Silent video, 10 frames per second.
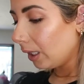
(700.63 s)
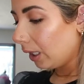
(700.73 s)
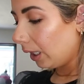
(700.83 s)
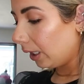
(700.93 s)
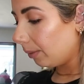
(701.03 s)

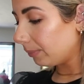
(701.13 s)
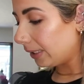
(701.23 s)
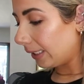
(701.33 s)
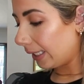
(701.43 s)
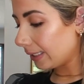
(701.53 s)
um, the
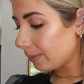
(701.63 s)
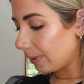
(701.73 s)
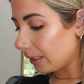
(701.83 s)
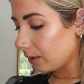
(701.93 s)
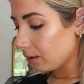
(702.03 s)
next
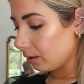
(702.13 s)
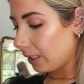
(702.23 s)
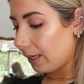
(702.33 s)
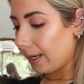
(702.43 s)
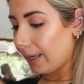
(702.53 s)
bathing suit that
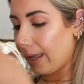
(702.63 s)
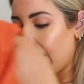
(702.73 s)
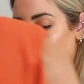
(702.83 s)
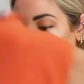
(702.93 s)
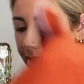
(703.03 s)
I
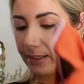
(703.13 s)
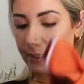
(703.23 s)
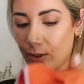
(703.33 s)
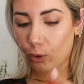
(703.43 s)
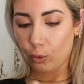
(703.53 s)
have is
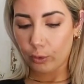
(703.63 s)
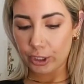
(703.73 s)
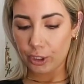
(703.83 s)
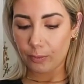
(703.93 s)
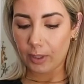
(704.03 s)
this
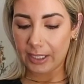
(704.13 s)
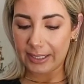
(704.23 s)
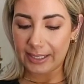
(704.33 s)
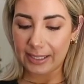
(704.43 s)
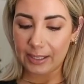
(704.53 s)
orangey one and
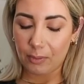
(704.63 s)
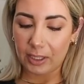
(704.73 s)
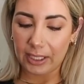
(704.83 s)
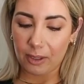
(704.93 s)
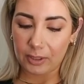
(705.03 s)
this is the one
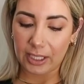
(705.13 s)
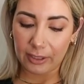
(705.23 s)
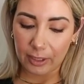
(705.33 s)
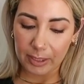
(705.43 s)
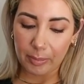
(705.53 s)
that I was telling
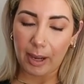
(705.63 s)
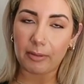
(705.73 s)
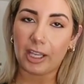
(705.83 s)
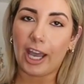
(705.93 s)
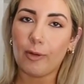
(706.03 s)
you guys
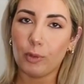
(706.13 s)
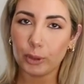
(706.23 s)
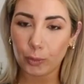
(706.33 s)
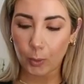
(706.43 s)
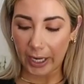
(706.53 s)
probably I
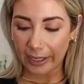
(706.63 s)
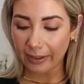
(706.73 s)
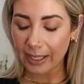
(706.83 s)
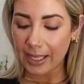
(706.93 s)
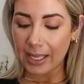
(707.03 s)
won't wear.
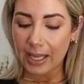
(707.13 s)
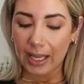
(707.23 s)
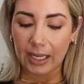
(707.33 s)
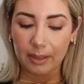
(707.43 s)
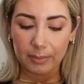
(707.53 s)

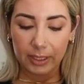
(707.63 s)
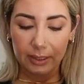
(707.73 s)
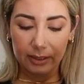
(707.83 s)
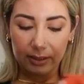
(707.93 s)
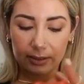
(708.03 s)
Um,
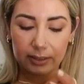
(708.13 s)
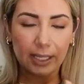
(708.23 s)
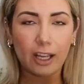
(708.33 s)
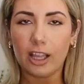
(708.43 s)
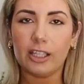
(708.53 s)
the
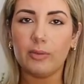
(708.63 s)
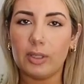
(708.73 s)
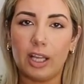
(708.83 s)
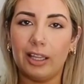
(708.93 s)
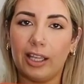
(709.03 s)
color
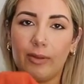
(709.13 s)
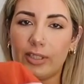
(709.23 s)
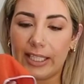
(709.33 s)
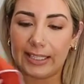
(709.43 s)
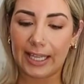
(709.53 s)
online was
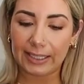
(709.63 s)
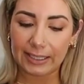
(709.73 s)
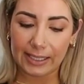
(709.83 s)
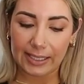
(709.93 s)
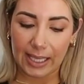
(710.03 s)
exactly the
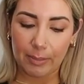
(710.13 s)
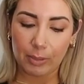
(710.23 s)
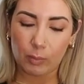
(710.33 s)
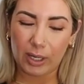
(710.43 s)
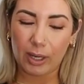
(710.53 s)
same but
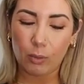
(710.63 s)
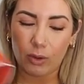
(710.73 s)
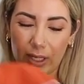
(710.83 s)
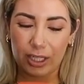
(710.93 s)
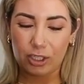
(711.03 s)
when I wore
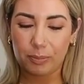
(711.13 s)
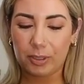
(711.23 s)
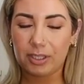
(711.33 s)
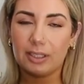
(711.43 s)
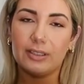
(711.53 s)
it I just
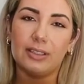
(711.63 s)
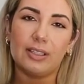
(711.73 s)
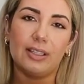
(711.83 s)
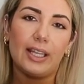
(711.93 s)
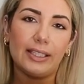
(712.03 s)
personally
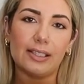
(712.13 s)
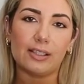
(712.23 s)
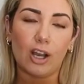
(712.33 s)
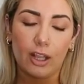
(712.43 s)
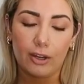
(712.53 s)
didn't like this
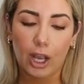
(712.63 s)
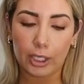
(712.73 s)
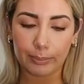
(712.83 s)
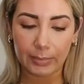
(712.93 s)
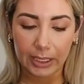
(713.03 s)
color
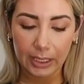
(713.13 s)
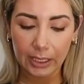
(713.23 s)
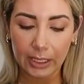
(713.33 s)
on me.